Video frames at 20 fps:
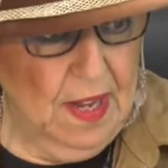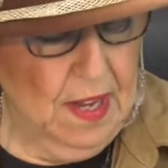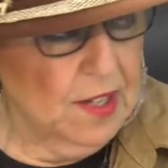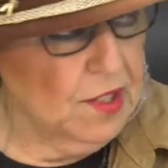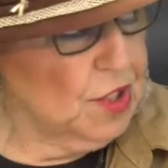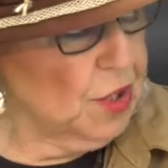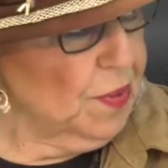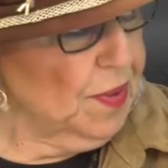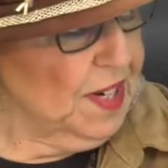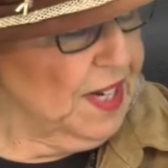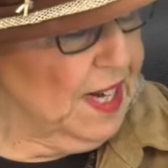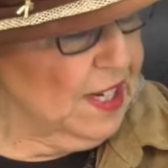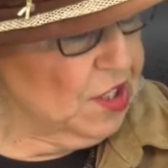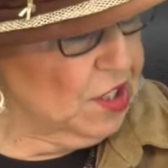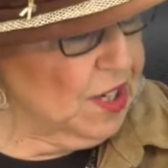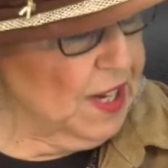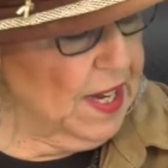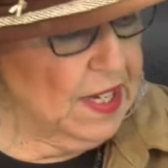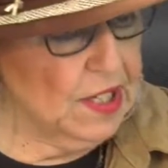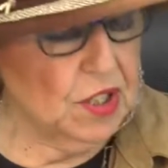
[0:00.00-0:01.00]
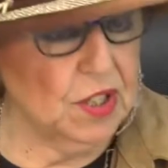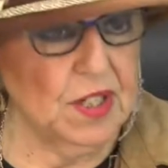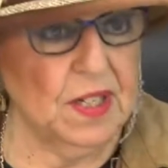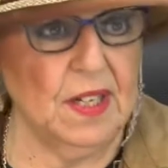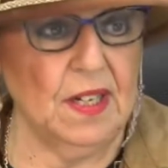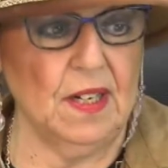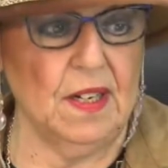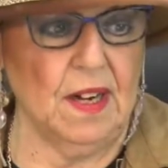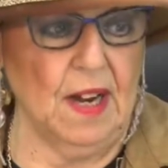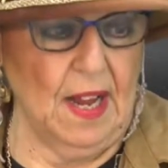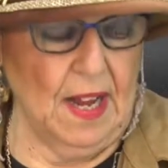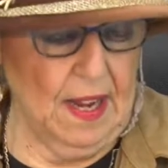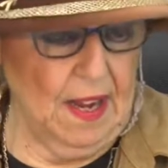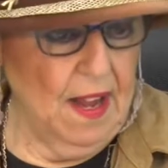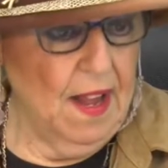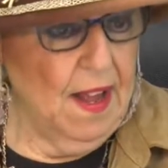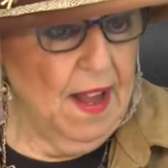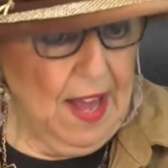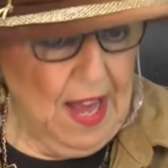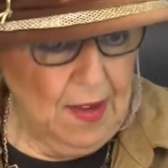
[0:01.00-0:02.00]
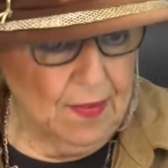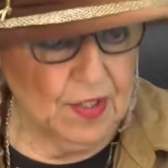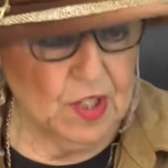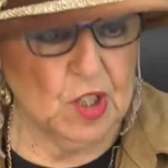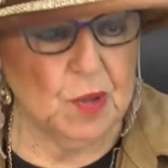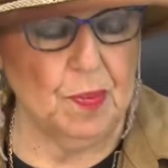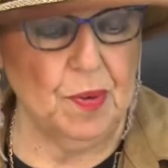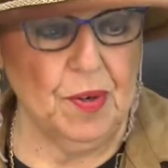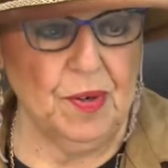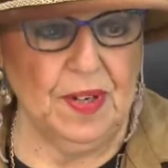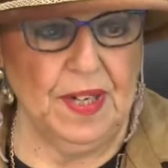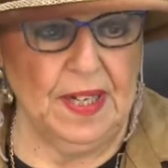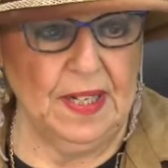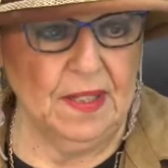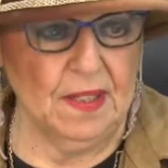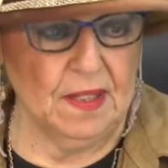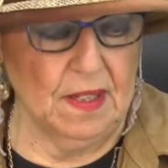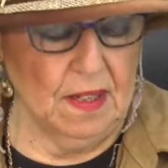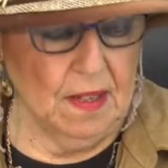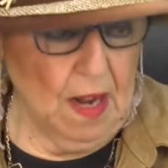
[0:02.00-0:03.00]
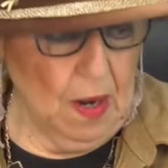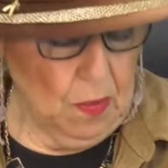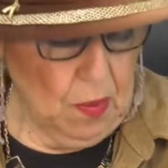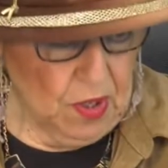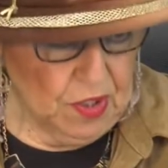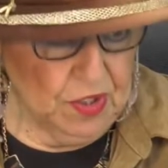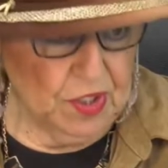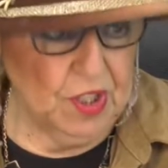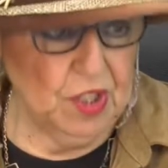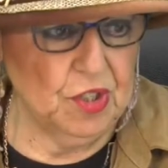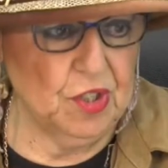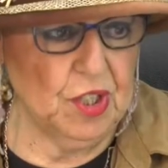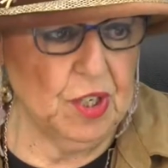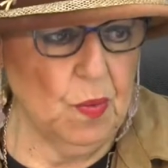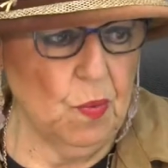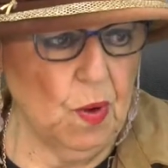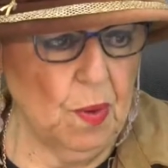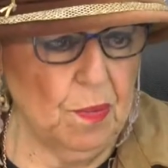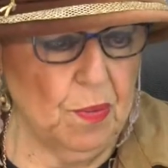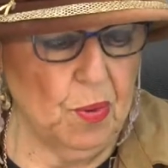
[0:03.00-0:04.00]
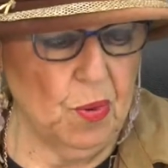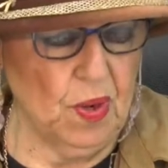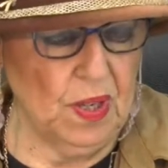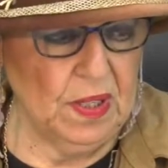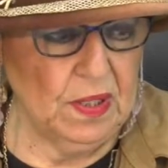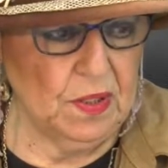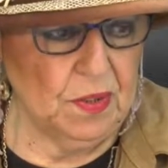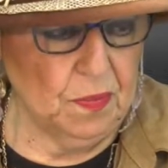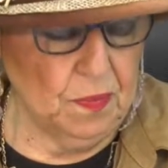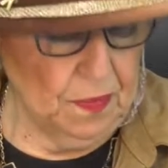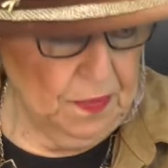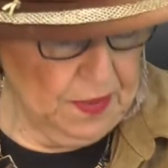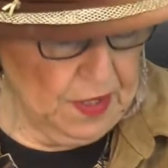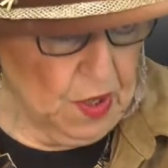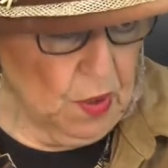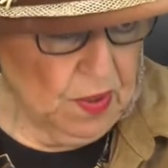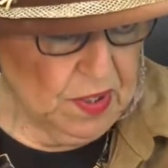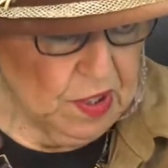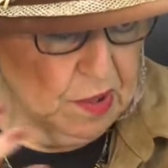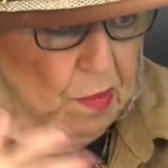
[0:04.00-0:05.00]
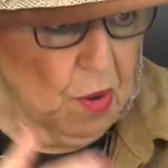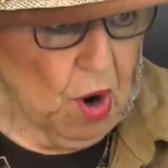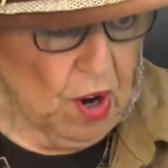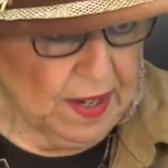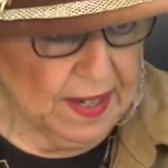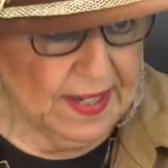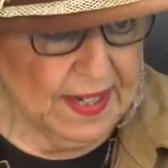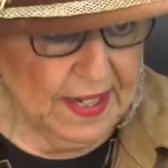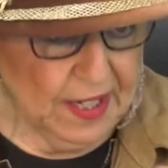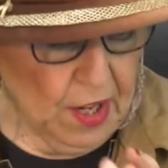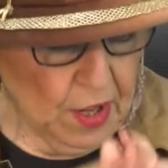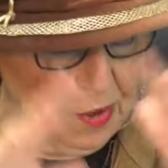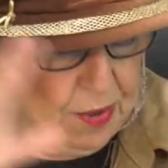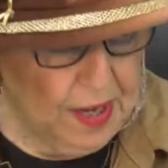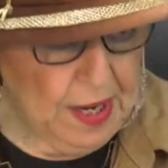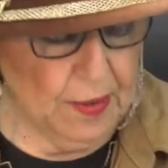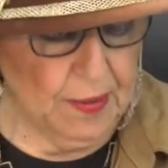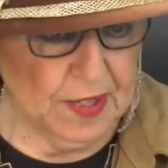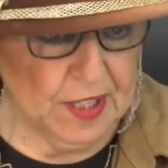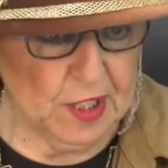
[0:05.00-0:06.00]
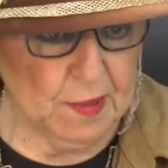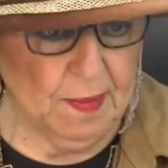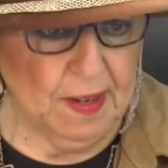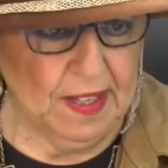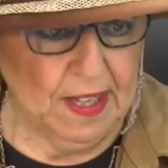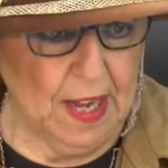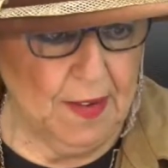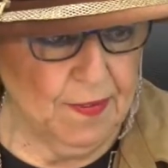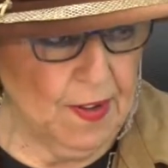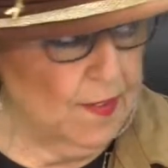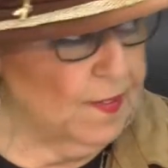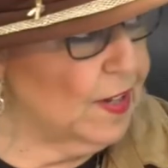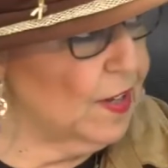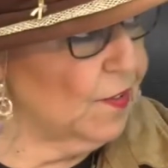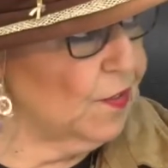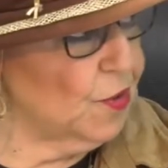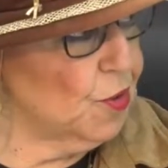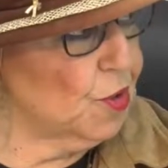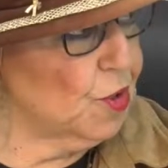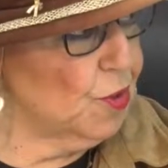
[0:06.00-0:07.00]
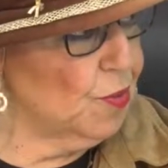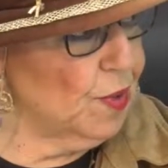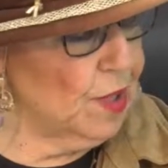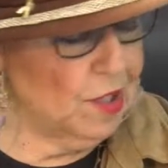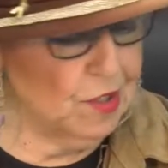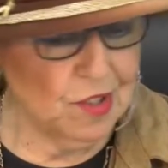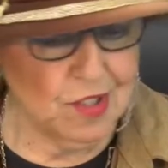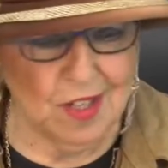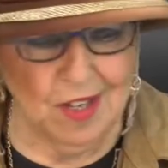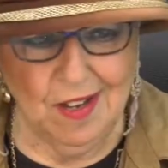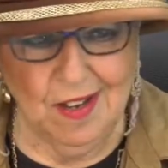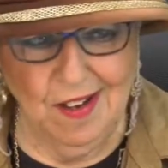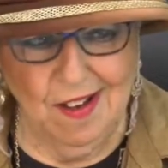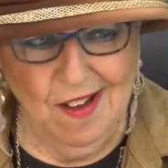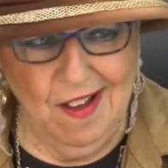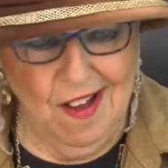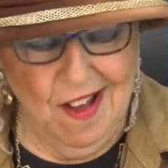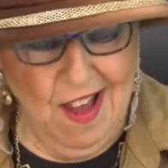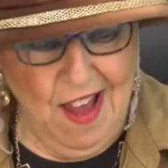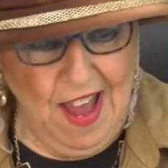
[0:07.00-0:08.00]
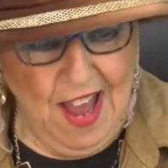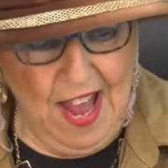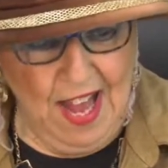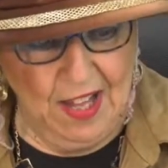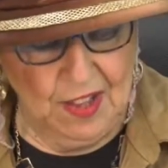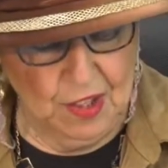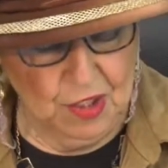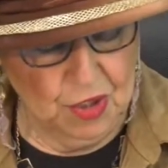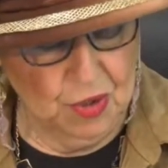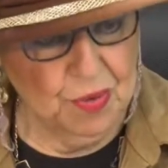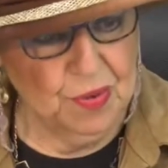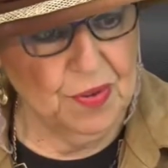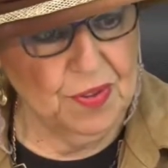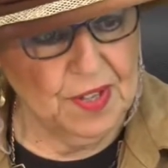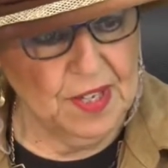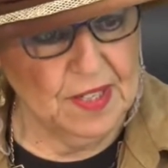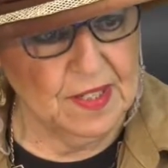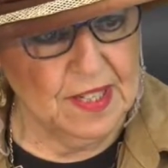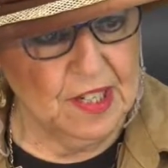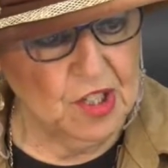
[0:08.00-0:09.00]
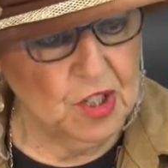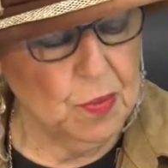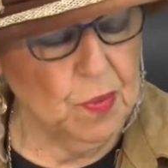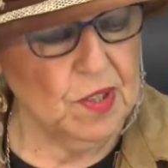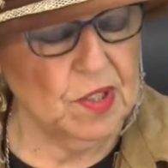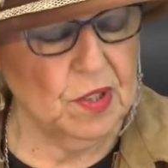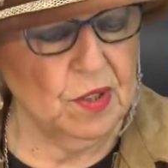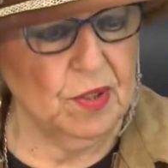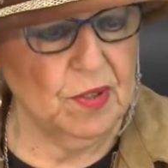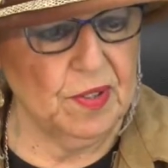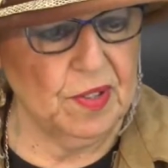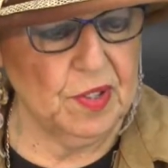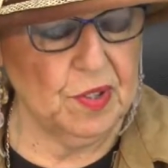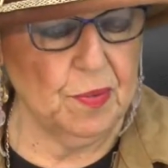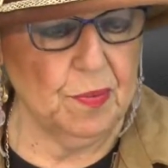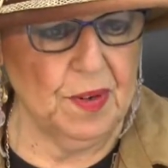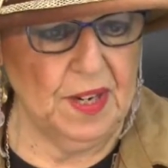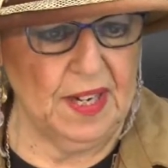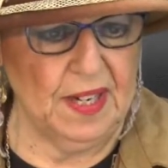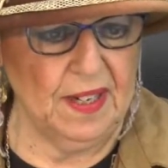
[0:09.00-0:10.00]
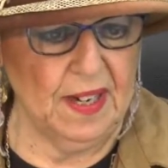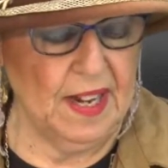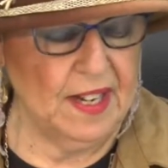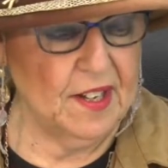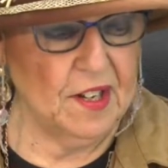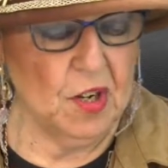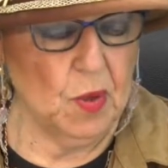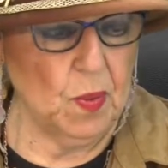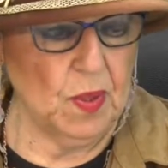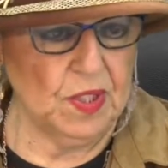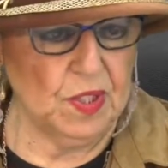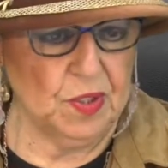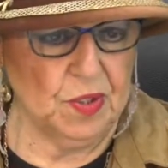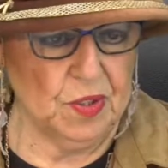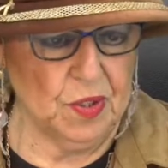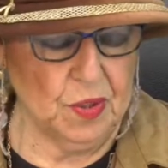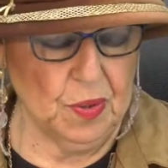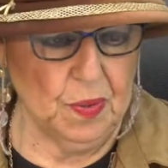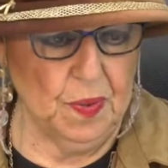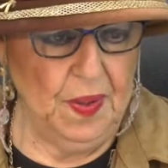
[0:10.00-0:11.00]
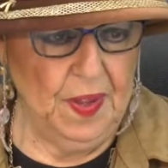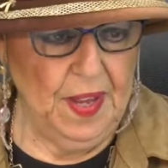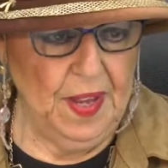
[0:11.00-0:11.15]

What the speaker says: degree in education, and I have experience, and I was teaching at one point, going to marketing in other areas of my life. I've had a few careers. And the truth is that she wasn't learning to read, and I didn't know what to do.